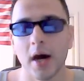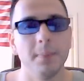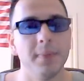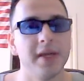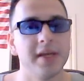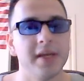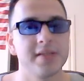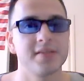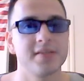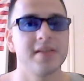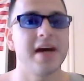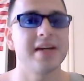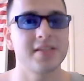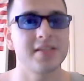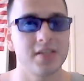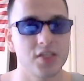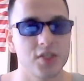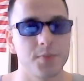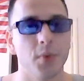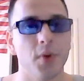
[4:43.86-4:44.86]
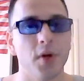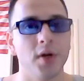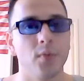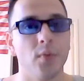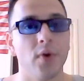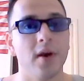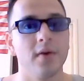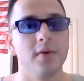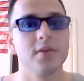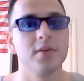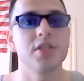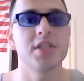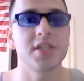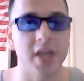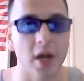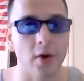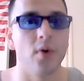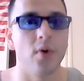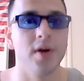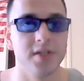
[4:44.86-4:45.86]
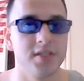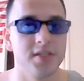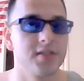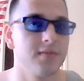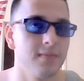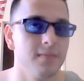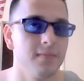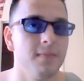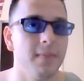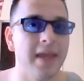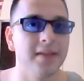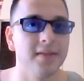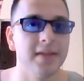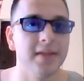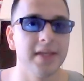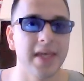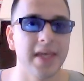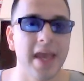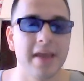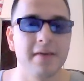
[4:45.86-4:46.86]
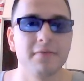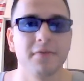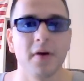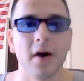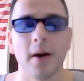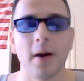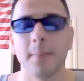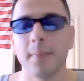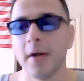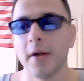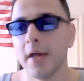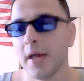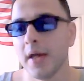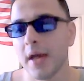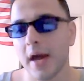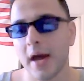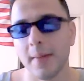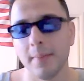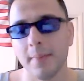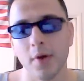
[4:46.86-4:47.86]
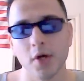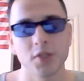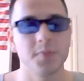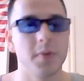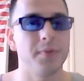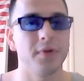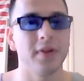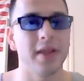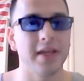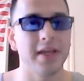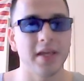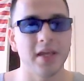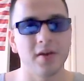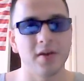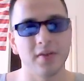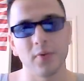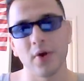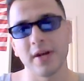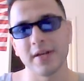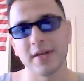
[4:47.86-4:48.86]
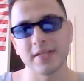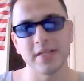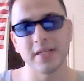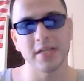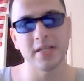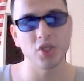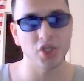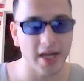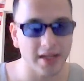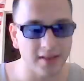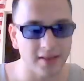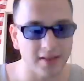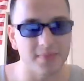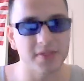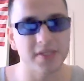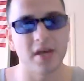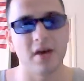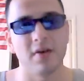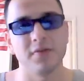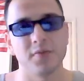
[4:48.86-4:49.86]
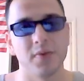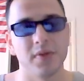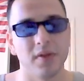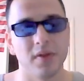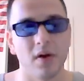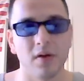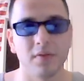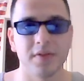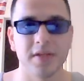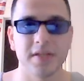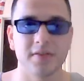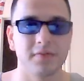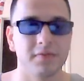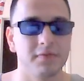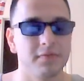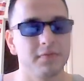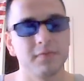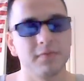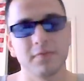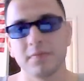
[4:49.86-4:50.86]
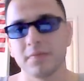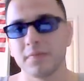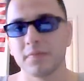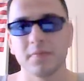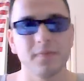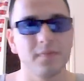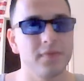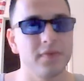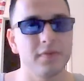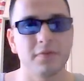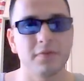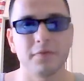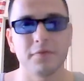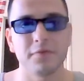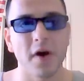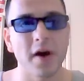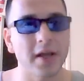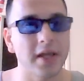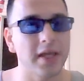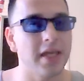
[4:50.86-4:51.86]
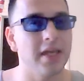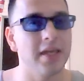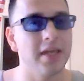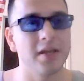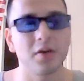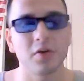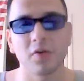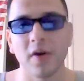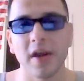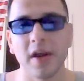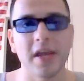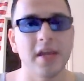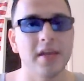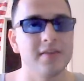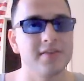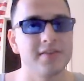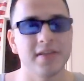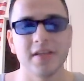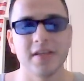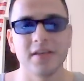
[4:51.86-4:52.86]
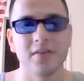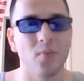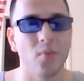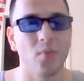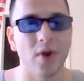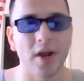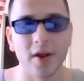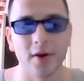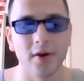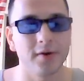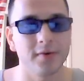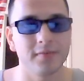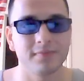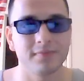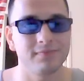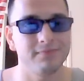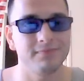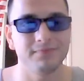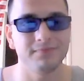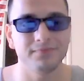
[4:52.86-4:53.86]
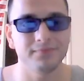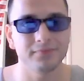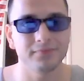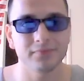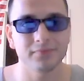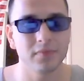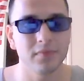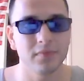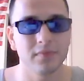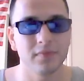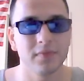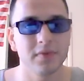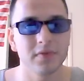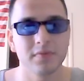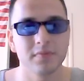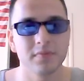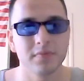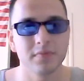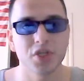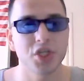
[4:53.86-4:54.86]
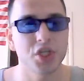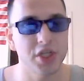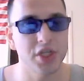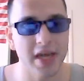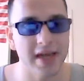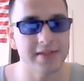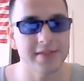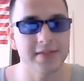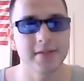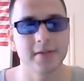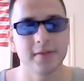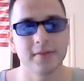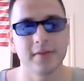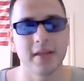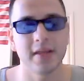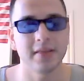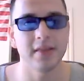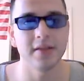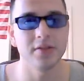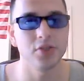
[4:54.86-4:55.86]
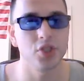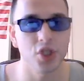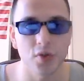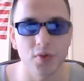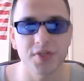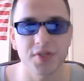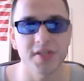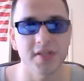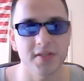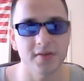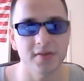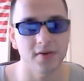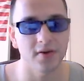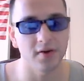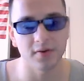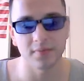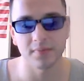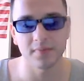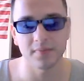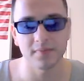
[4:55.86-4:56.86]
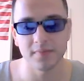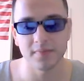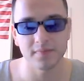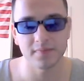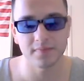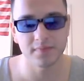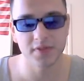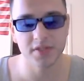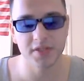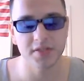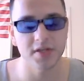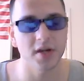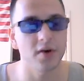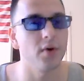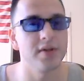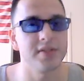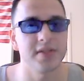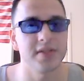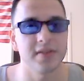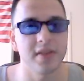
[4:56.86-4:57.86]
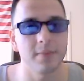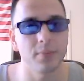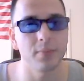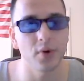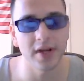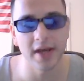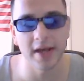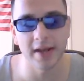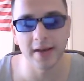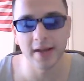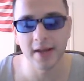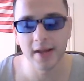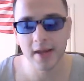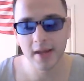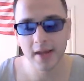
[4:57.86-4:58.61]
because that's the sport where steroids mainly came from. Most people, they want to inject themselves with all these funky, crazy, weird shit that the juices or steroids that they put in.